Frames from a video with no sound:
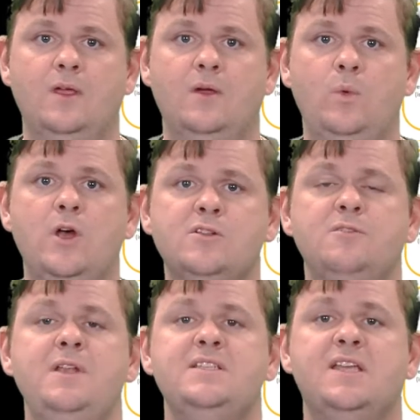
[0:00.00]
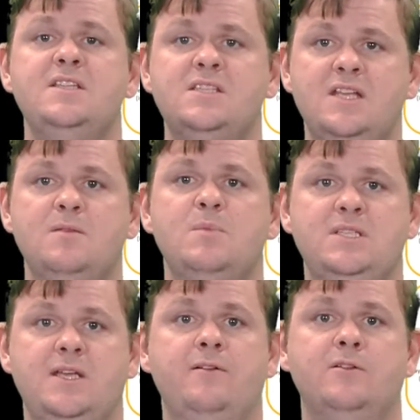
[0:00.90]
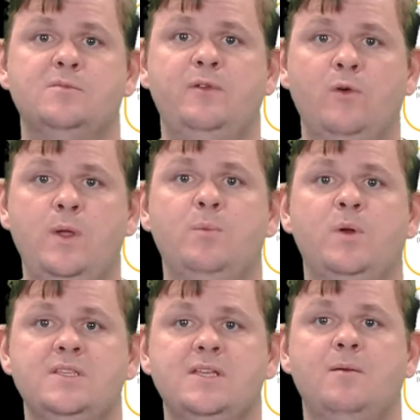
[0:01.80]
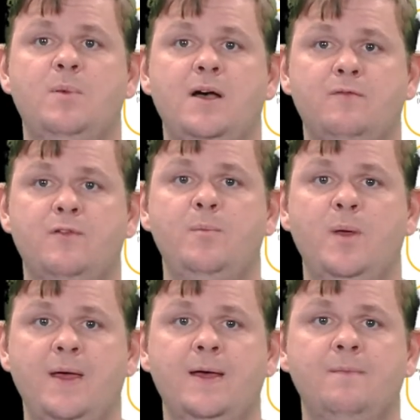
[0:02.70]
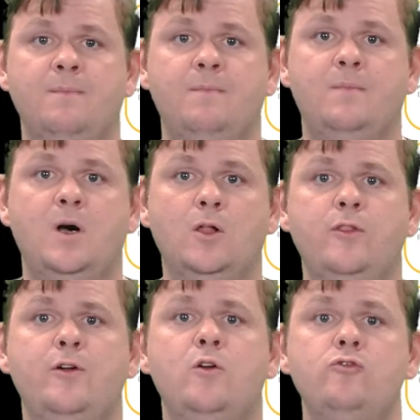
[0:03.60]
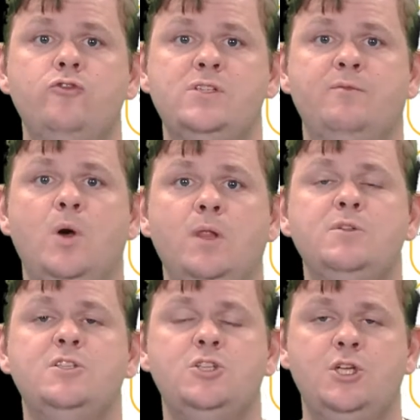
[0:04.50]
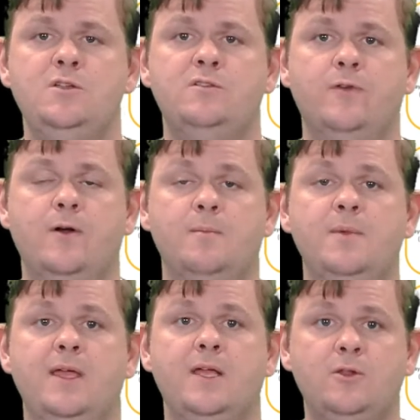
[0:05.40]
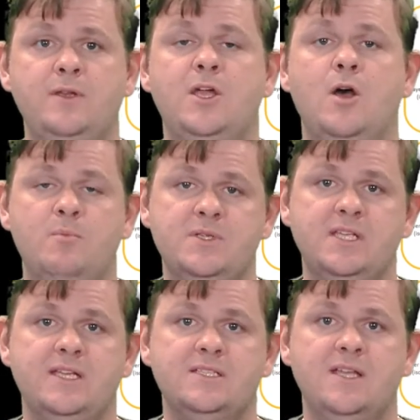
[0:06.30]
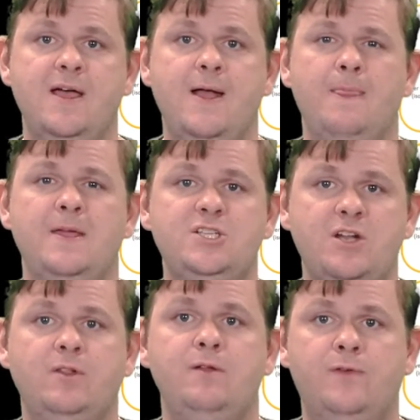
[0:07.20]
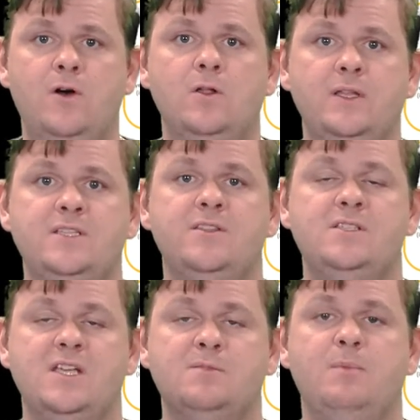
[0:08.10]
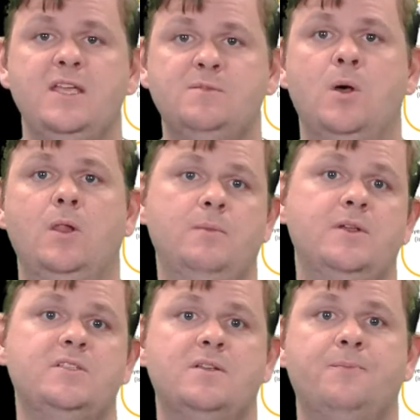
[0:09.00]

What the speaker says: We also need to consider materials before we print our part for repair. Although there are hundreds of polymers to choose from, including composites, they generally fall into the 6 base polymers.